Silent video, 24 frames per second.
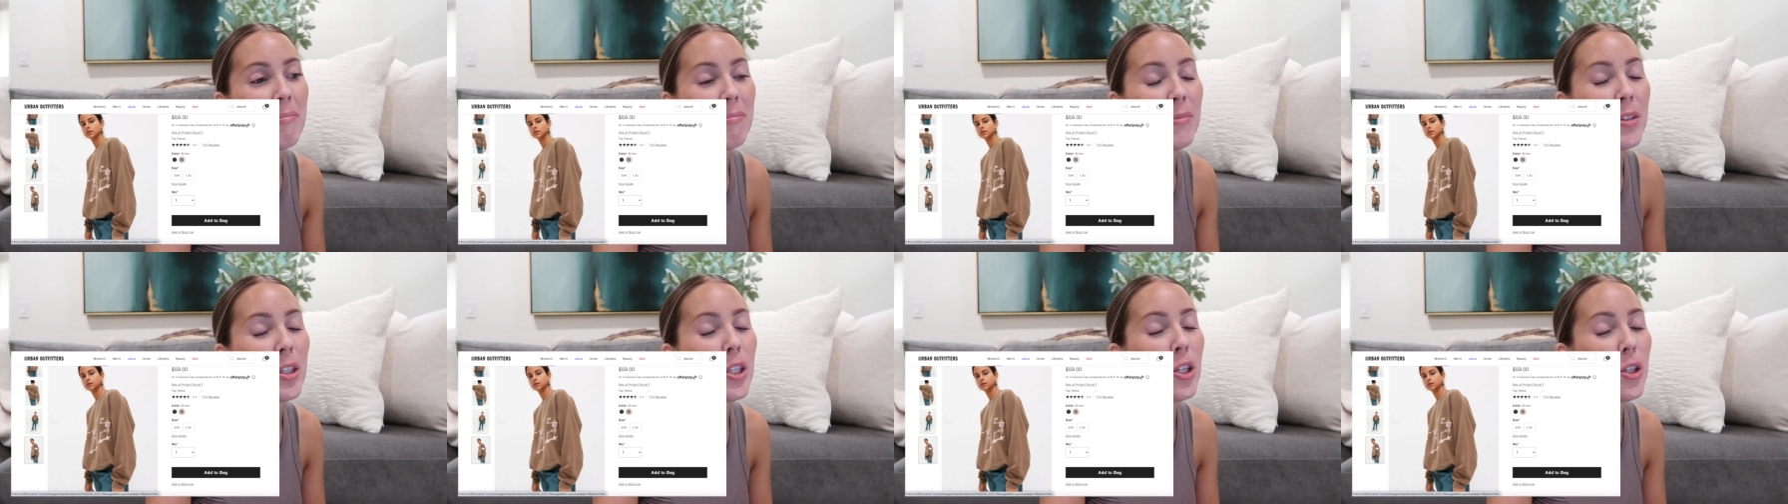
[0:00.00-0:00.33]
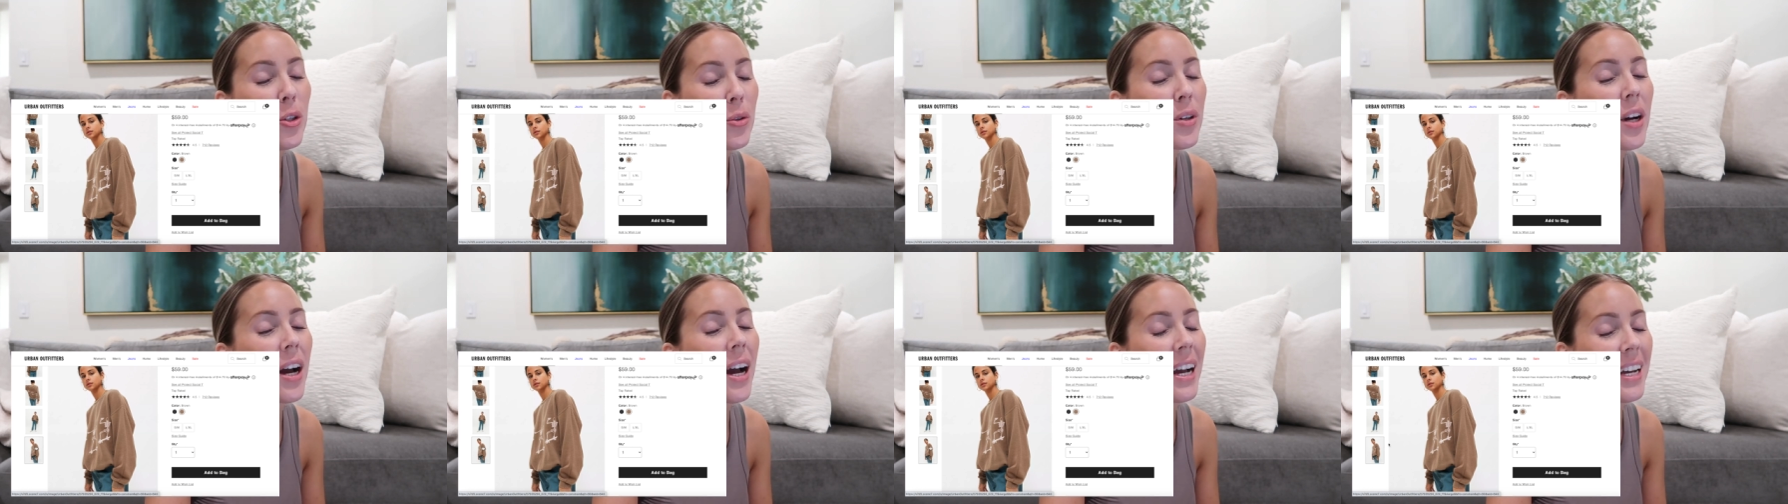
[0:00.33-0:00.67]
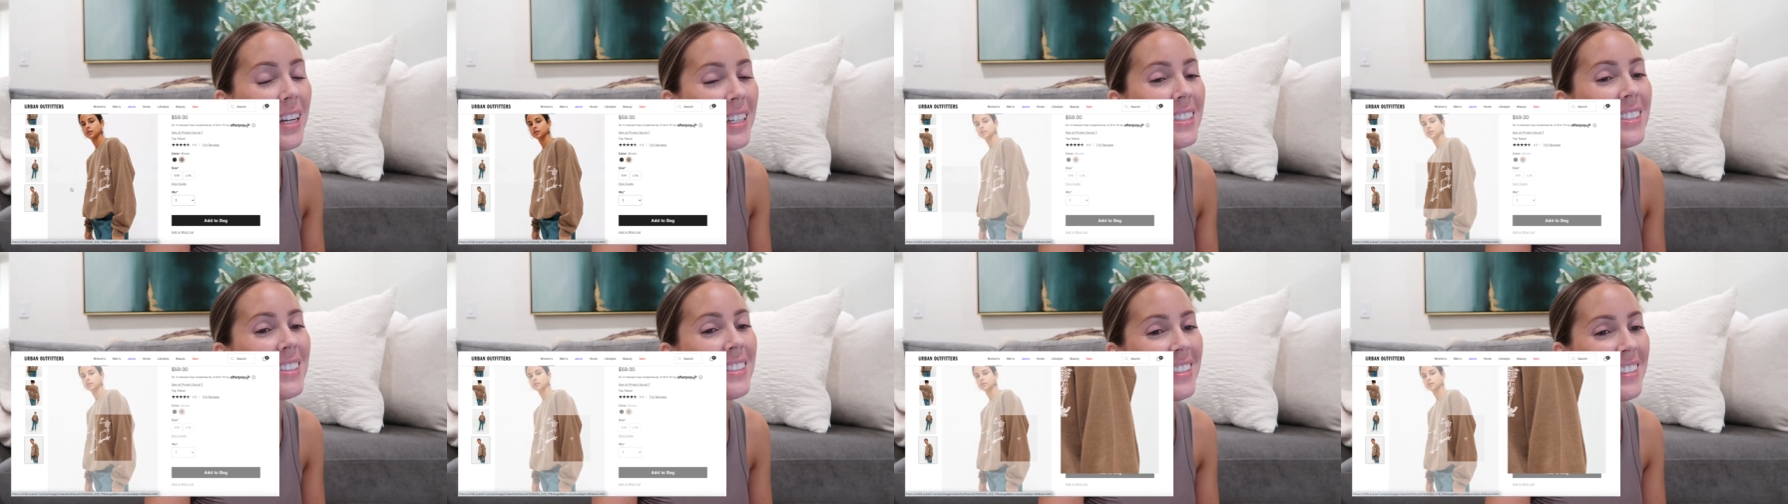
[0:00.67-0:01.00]
you
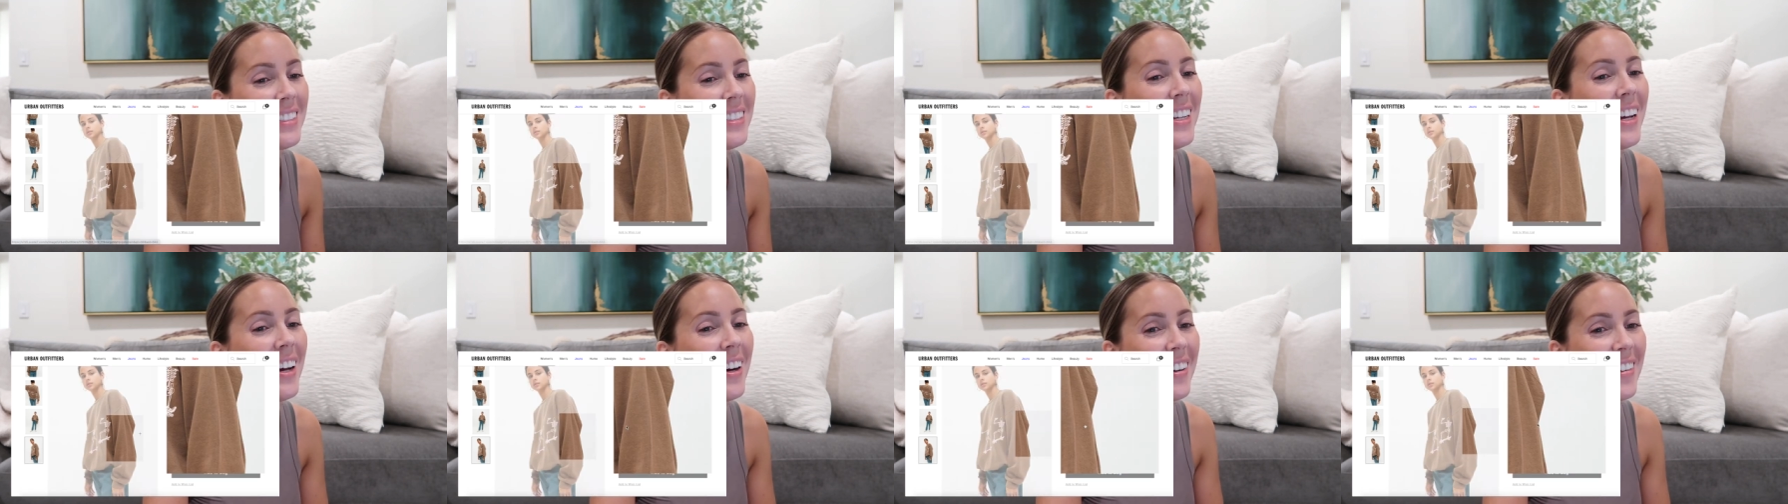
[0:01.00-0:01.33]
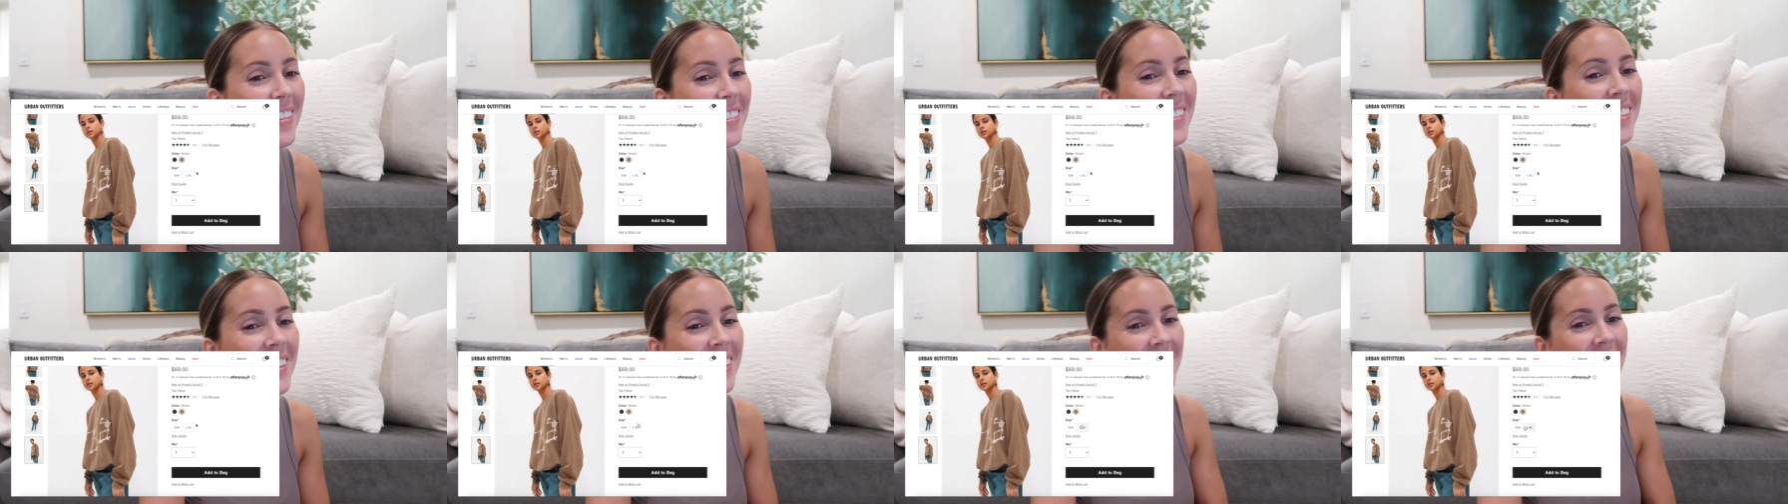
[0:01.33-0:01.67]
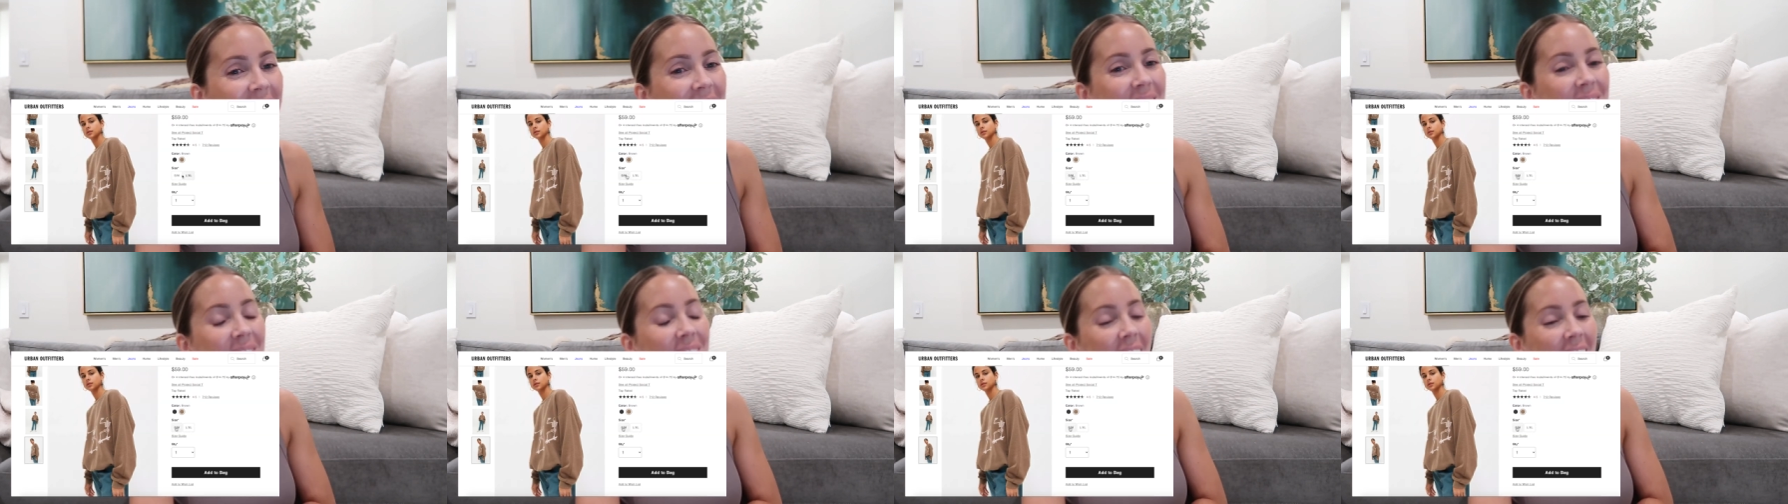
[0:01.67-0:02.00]
guys know
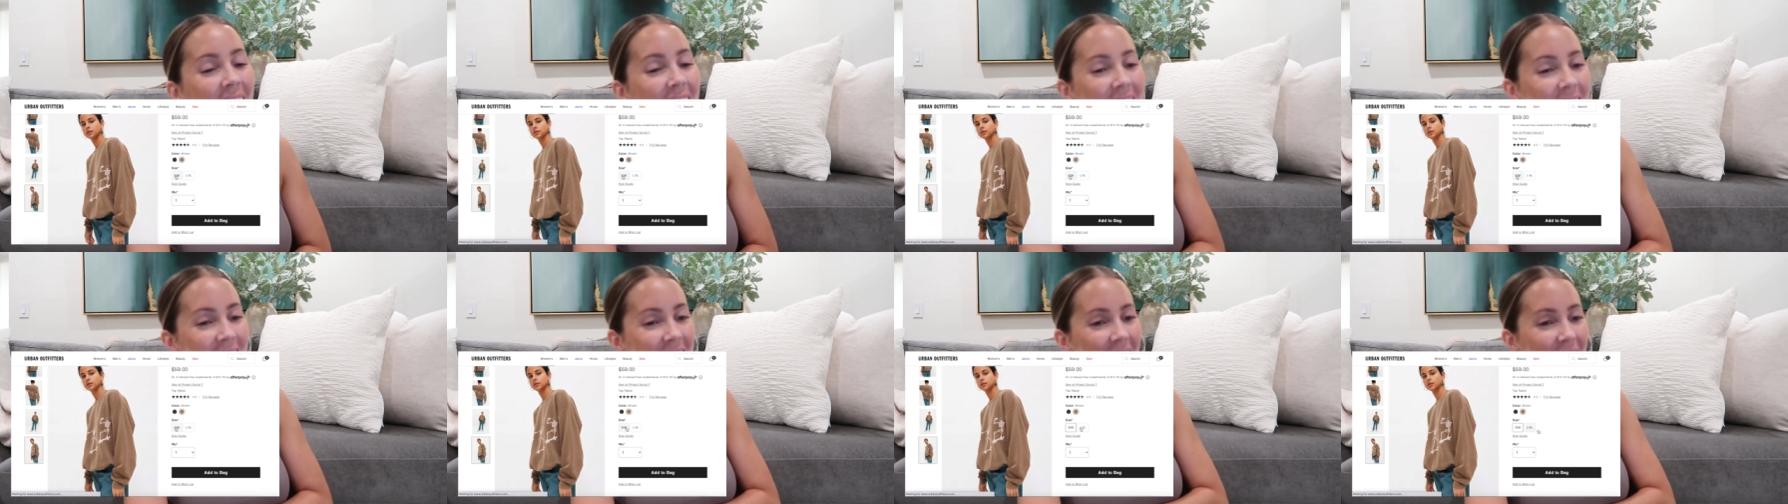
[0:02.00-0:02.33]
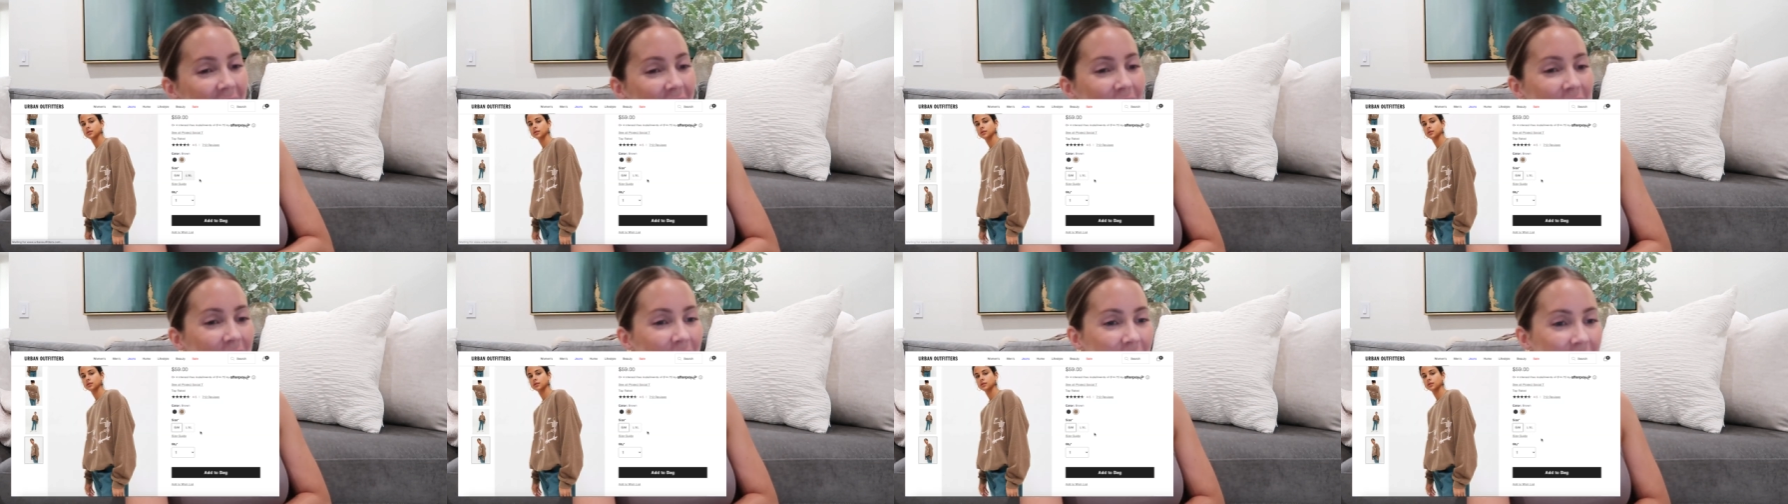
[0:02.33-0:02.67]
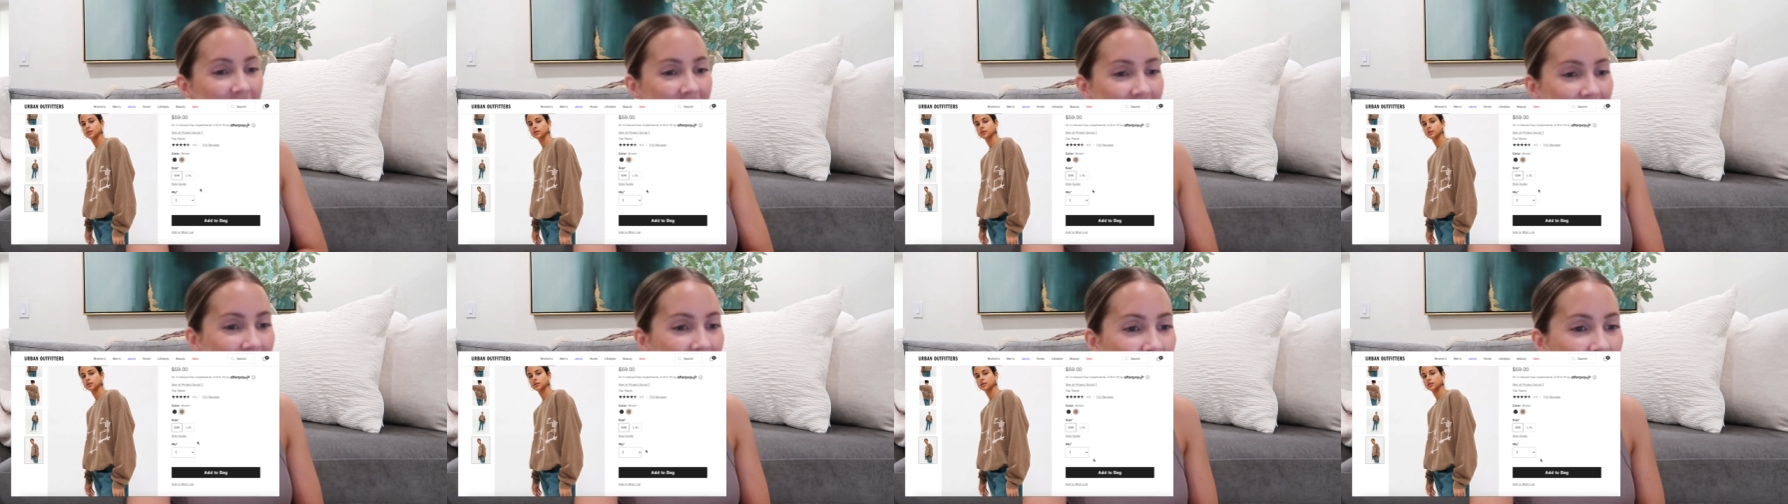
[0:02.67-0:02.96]
my love of this